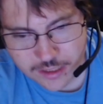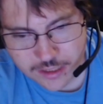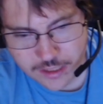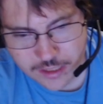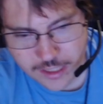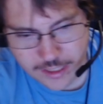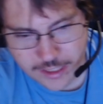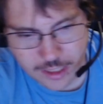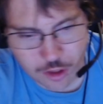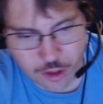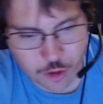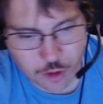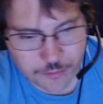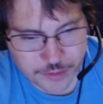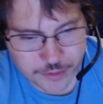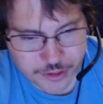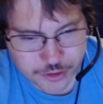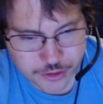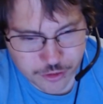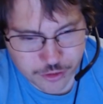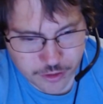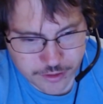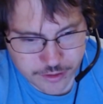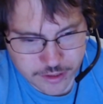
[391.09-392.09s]
hope you
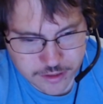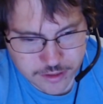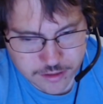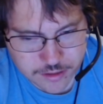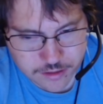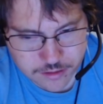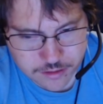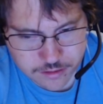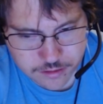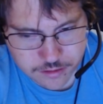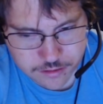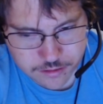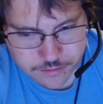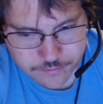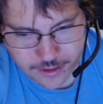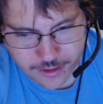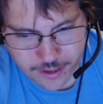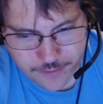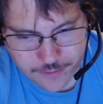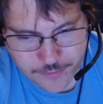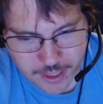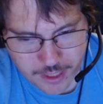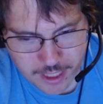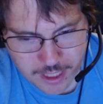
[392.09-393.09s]
enjoyed this
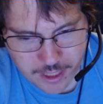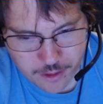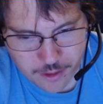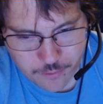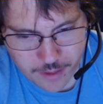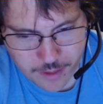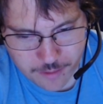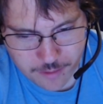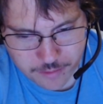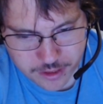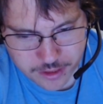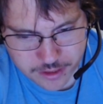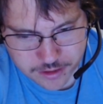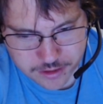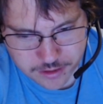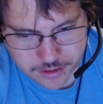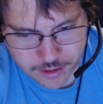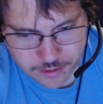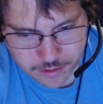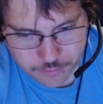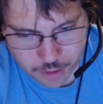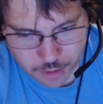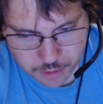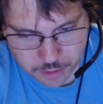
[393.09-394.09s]
and my ramblings
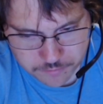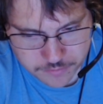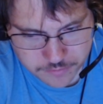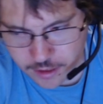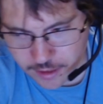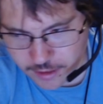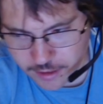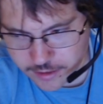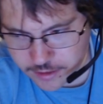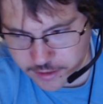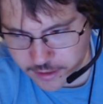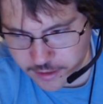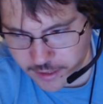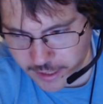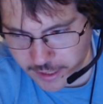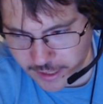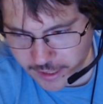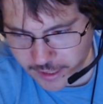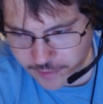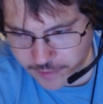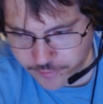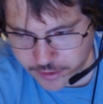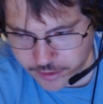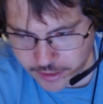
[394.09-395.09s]
on Rome. Alright,
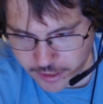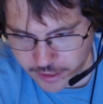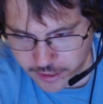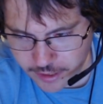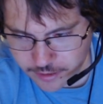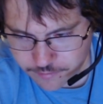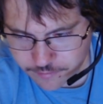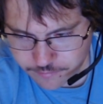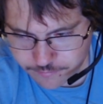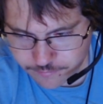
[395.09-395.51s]
have a good night.